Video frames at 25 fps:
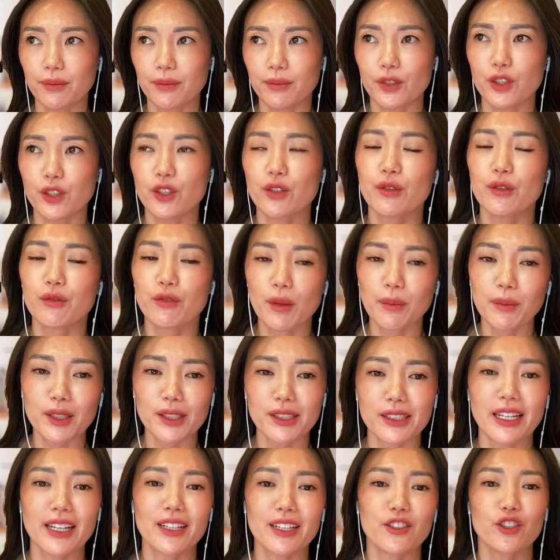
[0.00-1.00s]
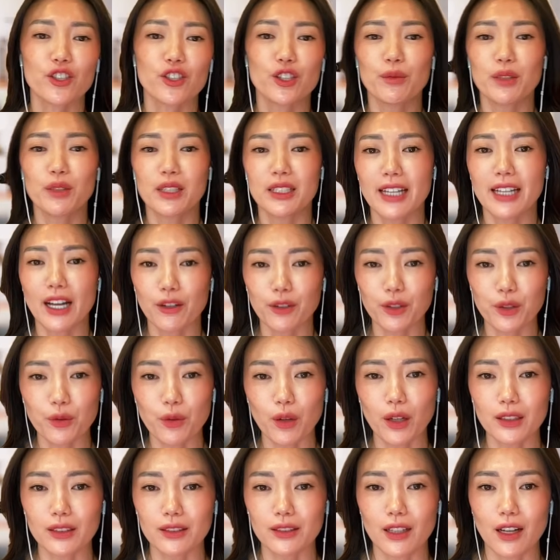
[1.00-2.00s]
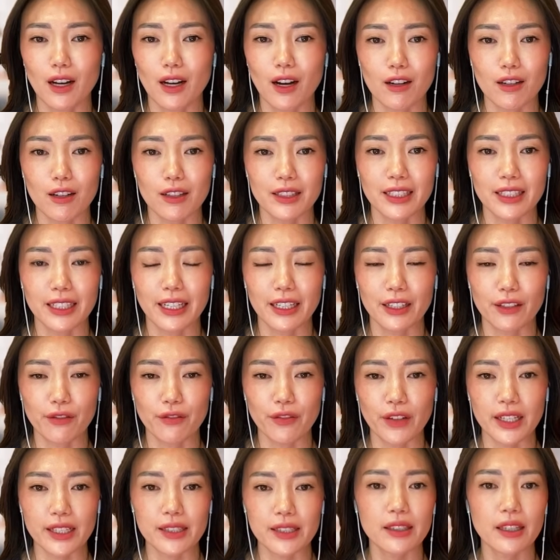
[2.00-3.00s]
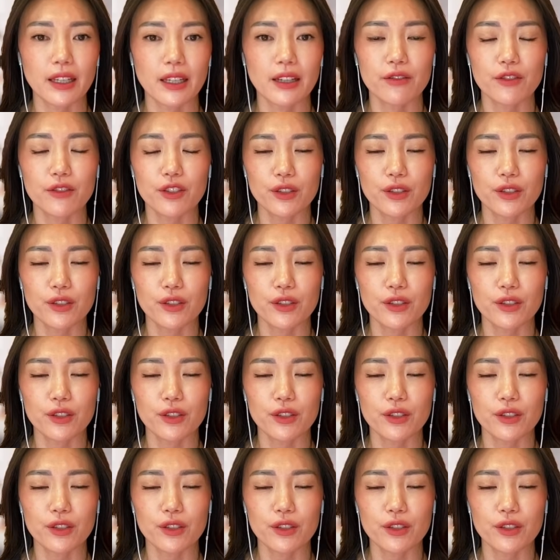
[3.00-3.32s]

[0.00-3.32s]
She was from the States. She went down to Guadalajara to get a facelift.